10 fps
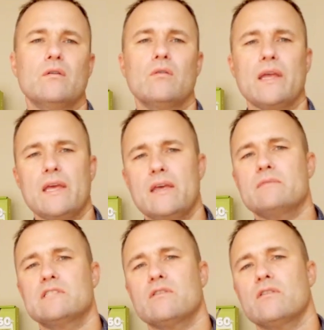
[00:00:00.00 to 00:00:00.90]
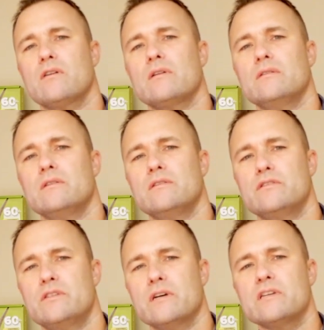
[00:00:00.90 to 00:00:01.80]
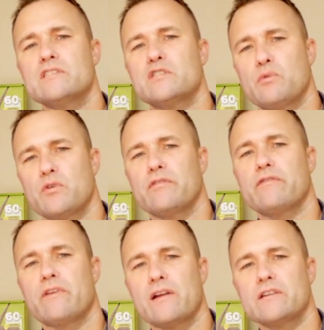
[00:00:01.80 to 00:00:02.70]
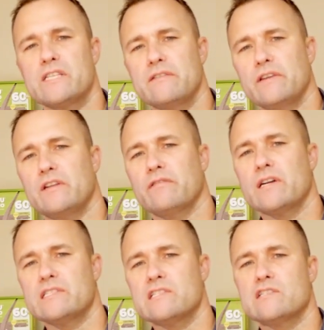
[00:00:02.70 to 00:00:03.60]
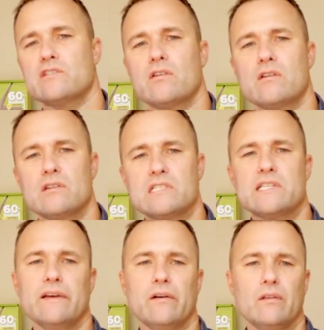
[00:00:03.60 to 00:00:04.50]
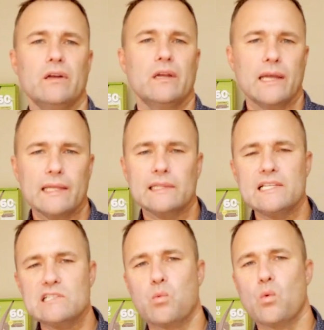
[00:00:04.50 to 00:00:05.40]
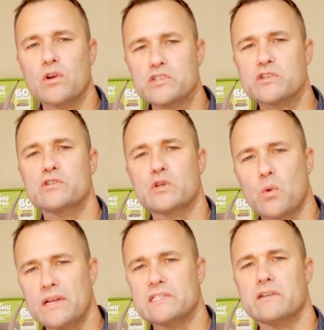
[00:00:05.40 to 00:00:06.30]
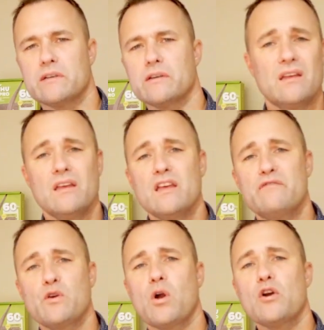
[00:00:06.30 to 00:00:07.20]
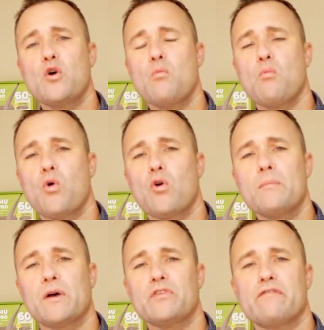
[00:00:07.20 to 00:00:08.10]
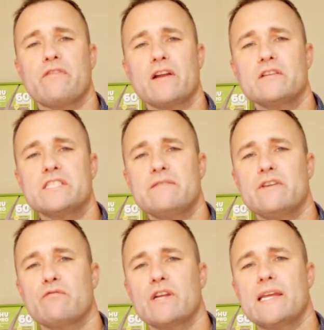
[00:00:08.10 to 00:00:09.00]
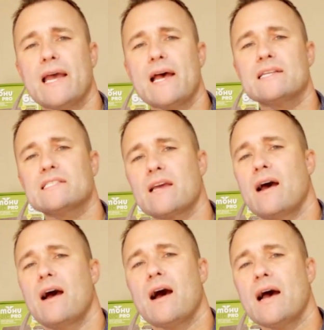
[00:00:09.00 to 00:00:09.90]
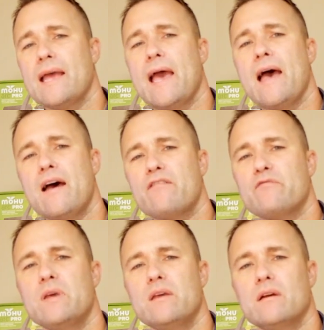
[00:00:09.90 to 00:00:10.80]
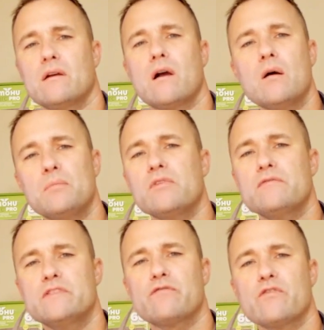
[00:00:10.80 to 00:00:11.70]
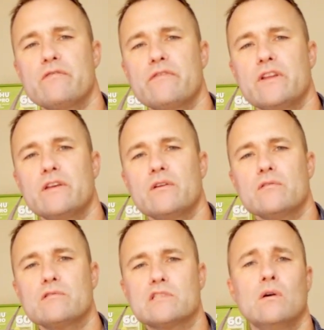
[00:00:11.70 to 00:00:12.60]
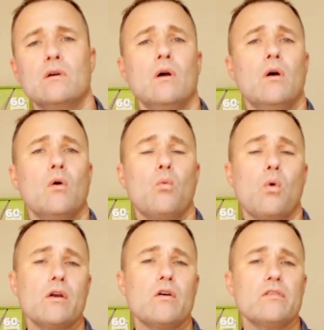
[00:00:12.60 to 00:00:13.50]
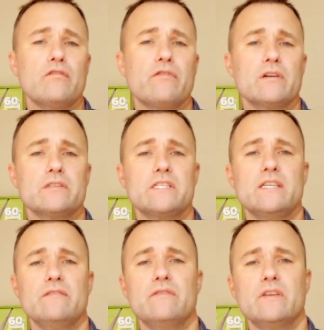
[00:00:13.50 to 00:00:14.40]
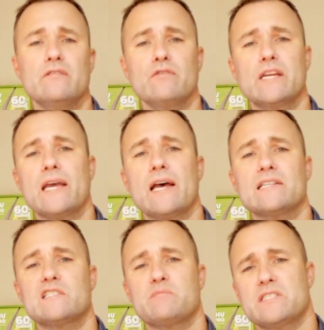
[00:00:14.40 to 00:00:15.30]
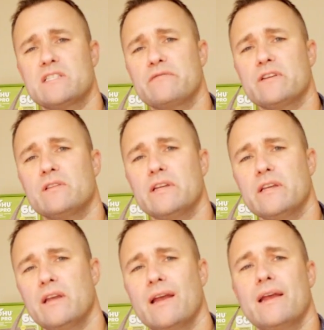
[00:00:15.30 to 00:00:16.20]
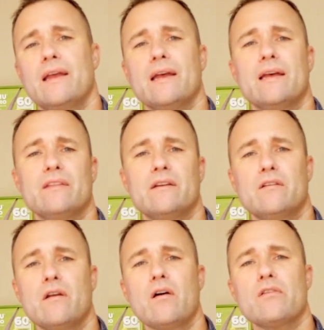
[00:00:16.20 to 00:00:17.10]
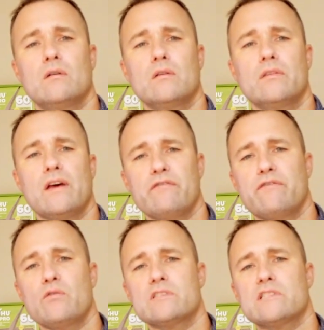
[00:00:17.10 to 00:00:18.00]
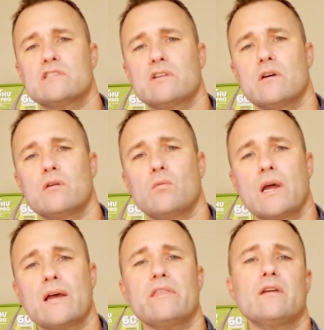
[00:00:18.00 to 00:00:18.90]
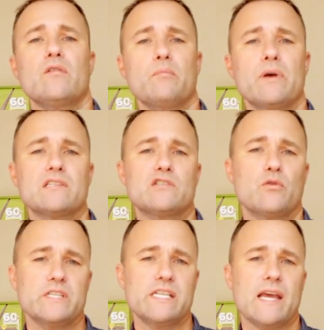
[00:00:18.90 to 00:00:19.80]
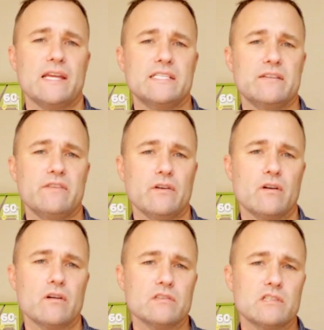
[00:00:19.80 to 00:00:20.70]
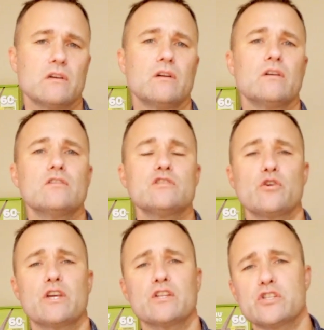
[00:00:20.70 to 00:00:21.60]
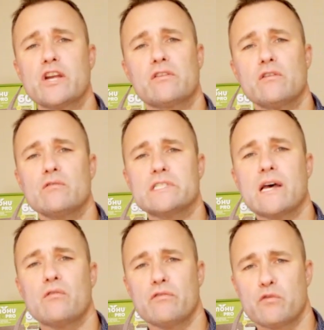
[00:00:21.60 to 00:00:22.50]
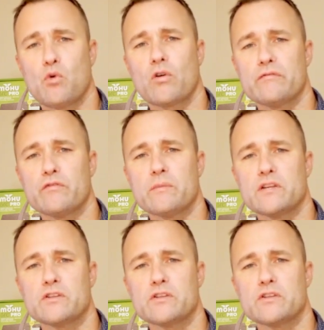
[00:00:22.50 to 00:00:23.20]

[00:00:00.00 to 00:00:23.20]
Amazon does put Fire TV devices on sale at least once or twice a year. If you want to know more about the Fire TV recast, I have made a couple of different videos, one on the Fire TV recast specifically, and then another that focuses on what I think are the best OTA DVRs, so you can check those out for more information.